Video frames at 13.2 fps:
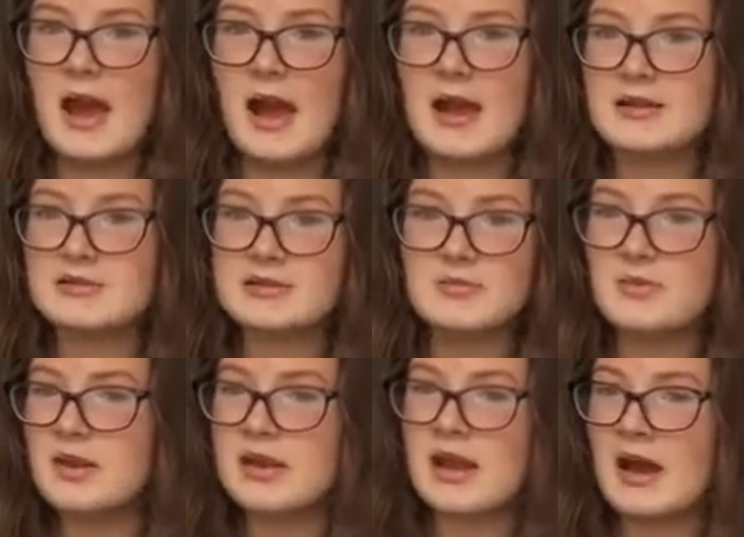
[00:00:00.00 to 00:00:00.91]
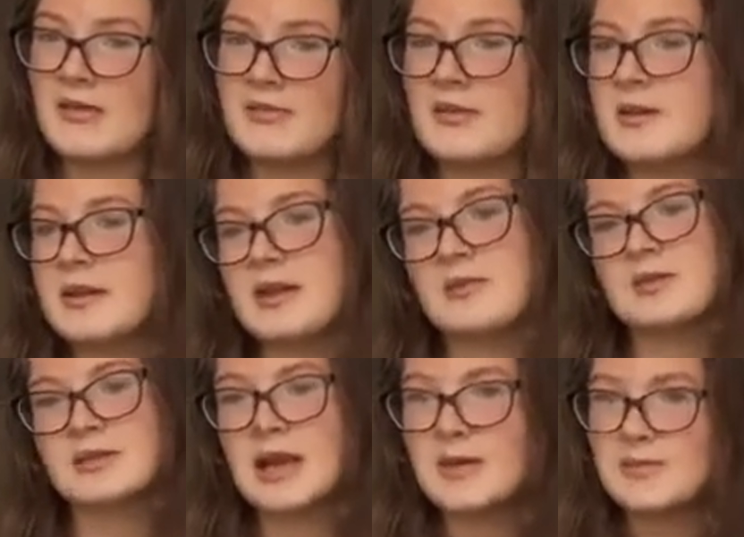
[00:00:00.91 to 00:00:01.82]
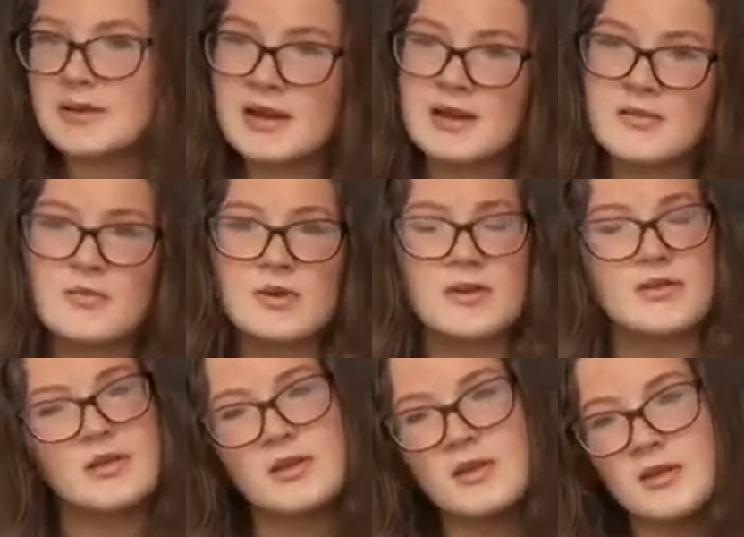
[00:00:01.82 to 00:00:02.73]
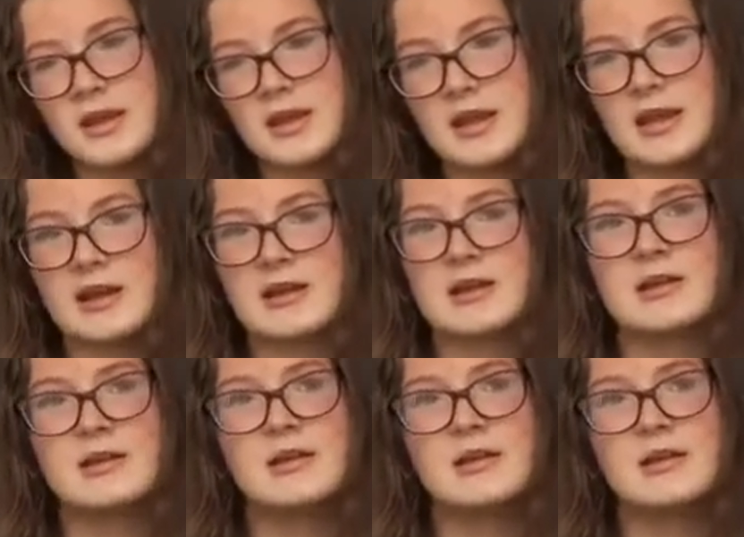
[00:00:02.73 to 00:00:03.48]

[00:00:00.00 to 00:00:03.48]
and we have no idea what's happening with uni and